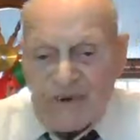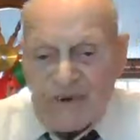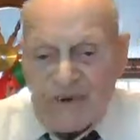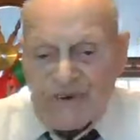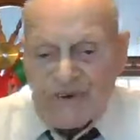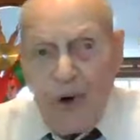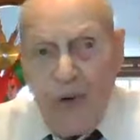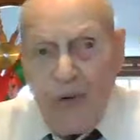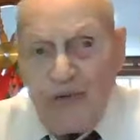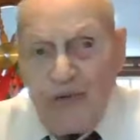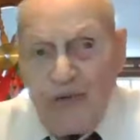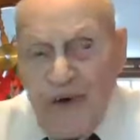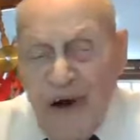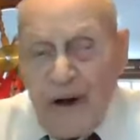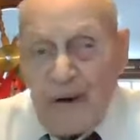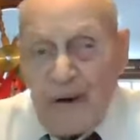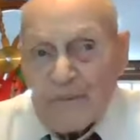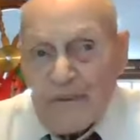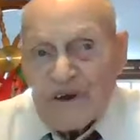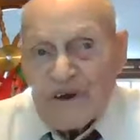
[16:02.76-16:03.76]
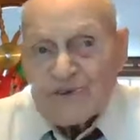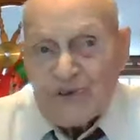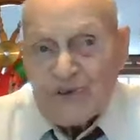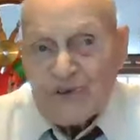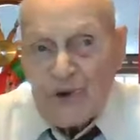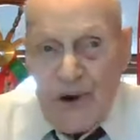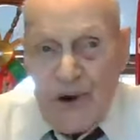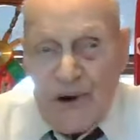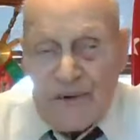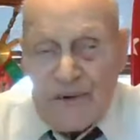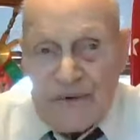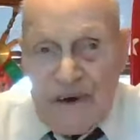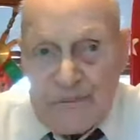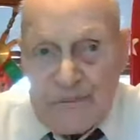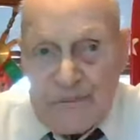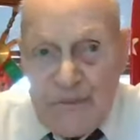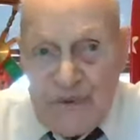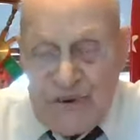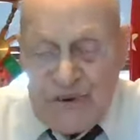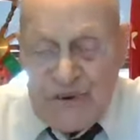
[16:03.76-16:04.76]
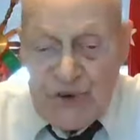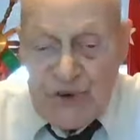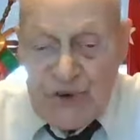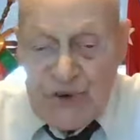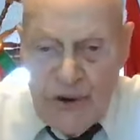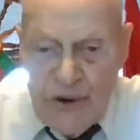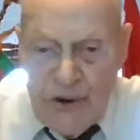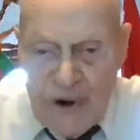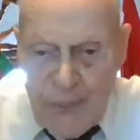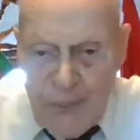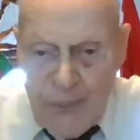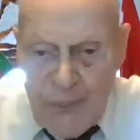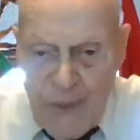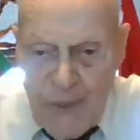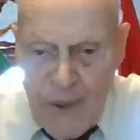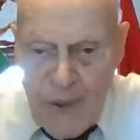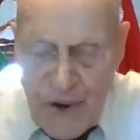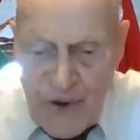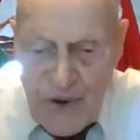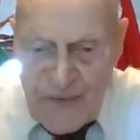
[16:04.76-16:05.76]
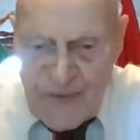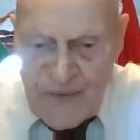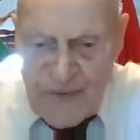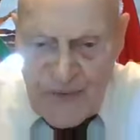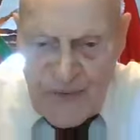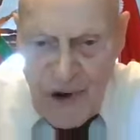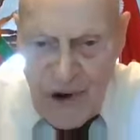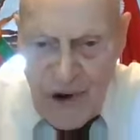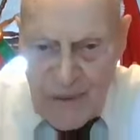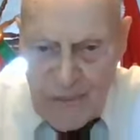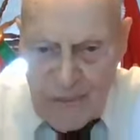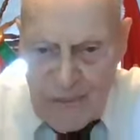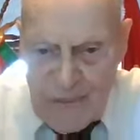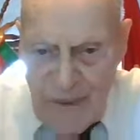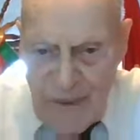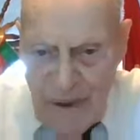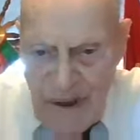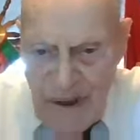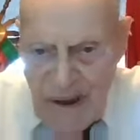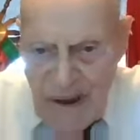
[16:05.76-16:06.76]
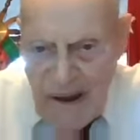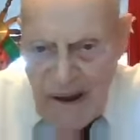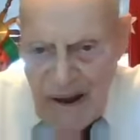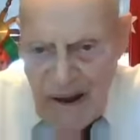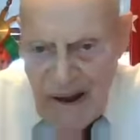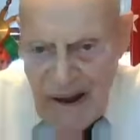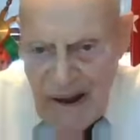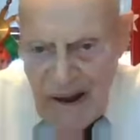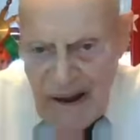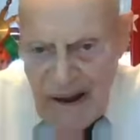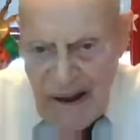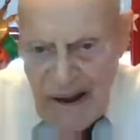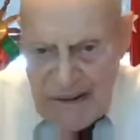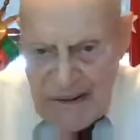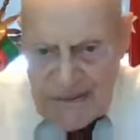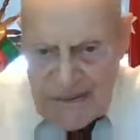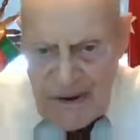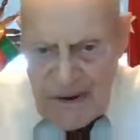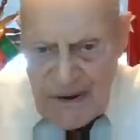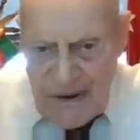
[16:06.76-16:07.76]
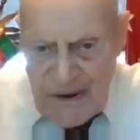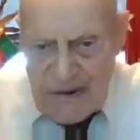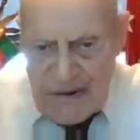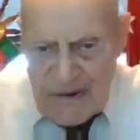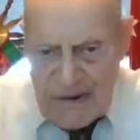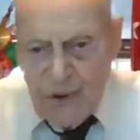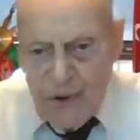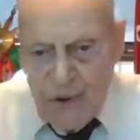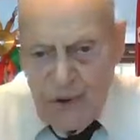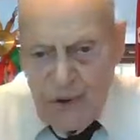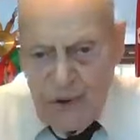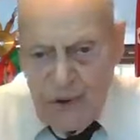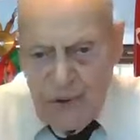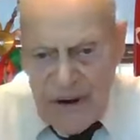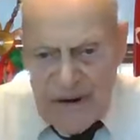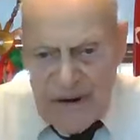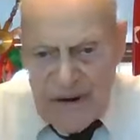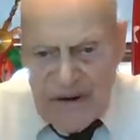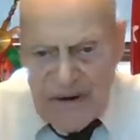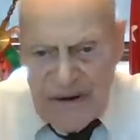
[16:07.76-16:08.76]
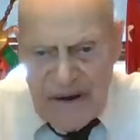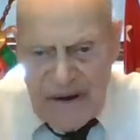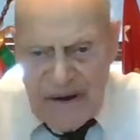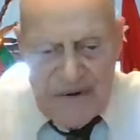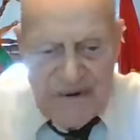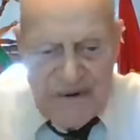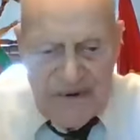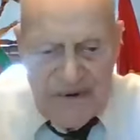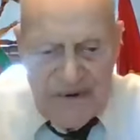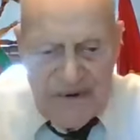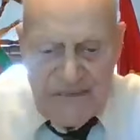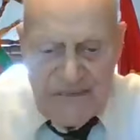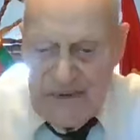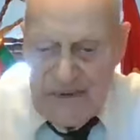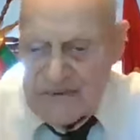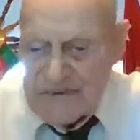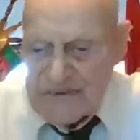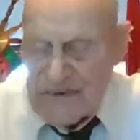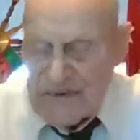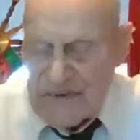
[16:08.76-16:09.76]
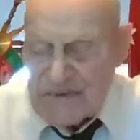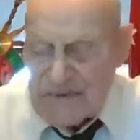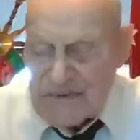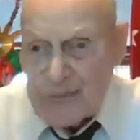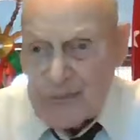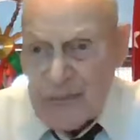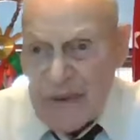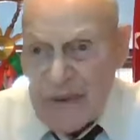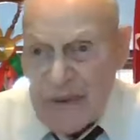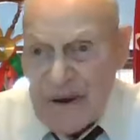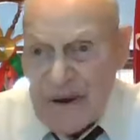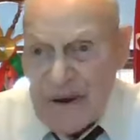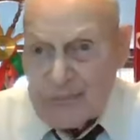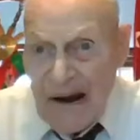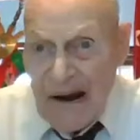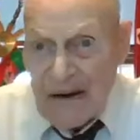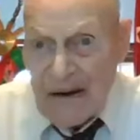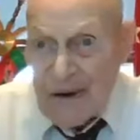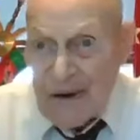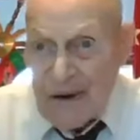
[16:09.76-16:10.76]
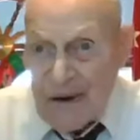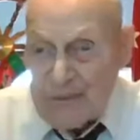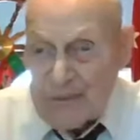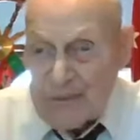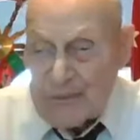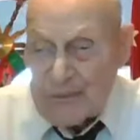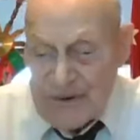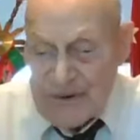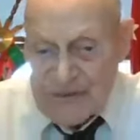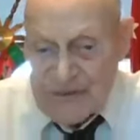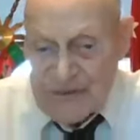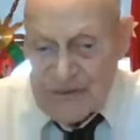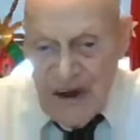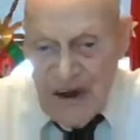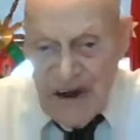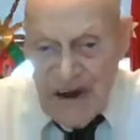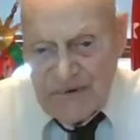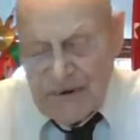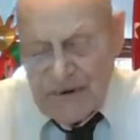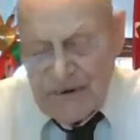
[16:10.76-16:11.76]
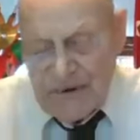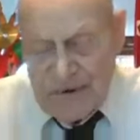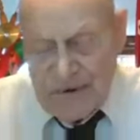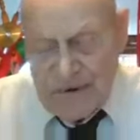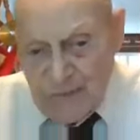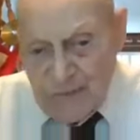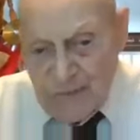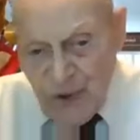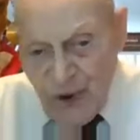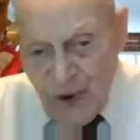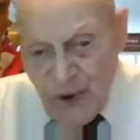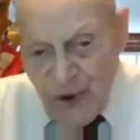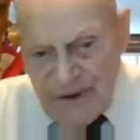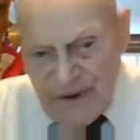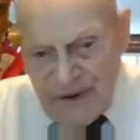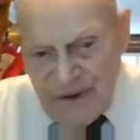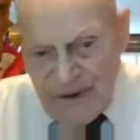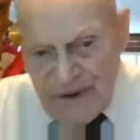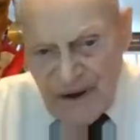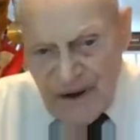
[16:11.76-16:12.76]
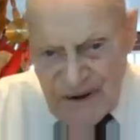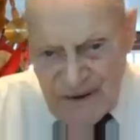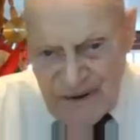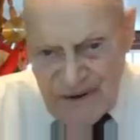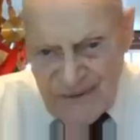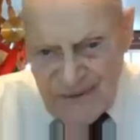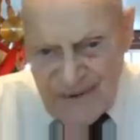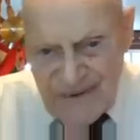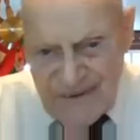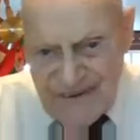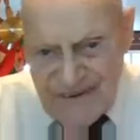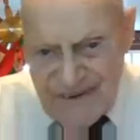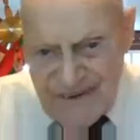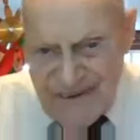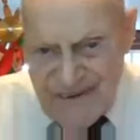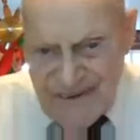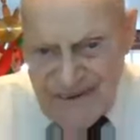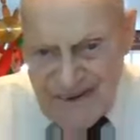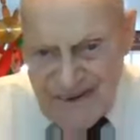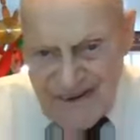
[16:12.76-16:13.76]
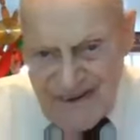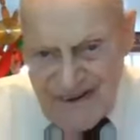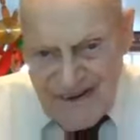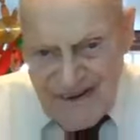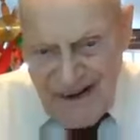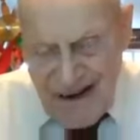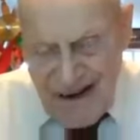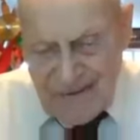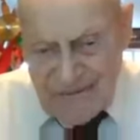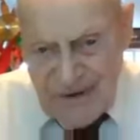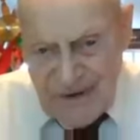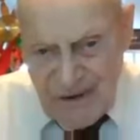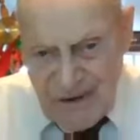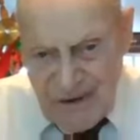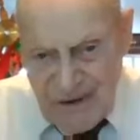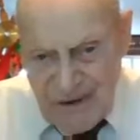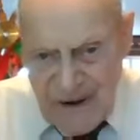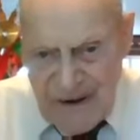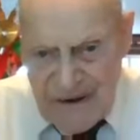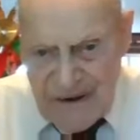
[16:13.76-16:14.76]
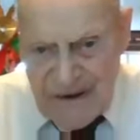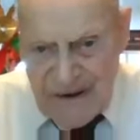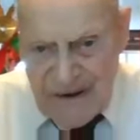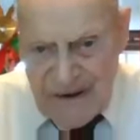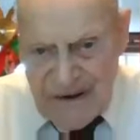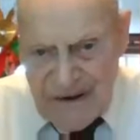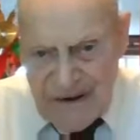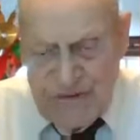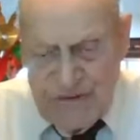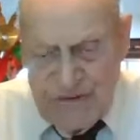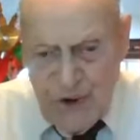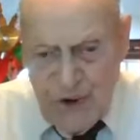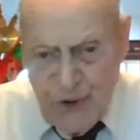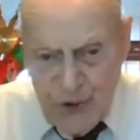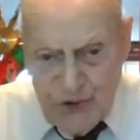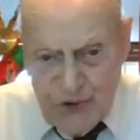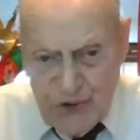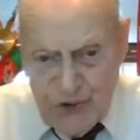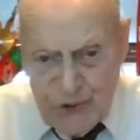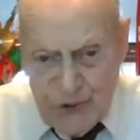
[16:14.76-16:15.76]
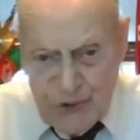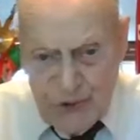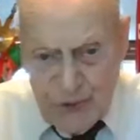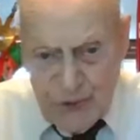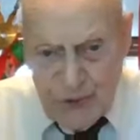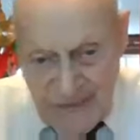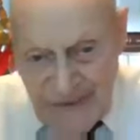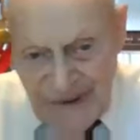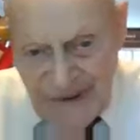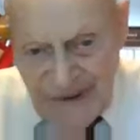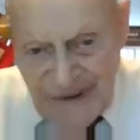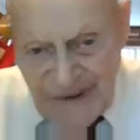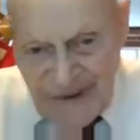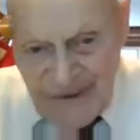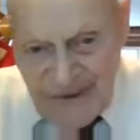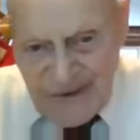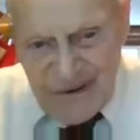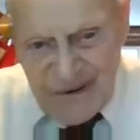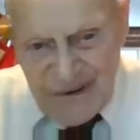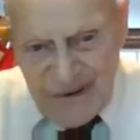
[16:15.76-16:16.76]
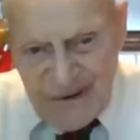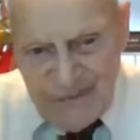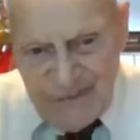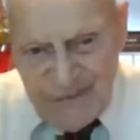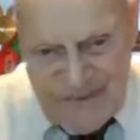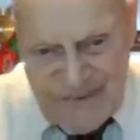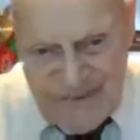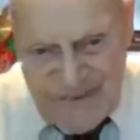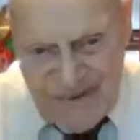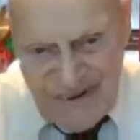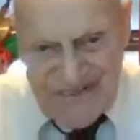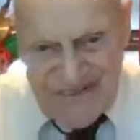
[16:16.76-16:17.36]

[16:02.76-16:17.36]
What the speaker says: was an old family sword that was stored up on our farm. And I can't tell you the complete background, but I salvaged it and brought it down here. And I've never had any duels with it or anything, but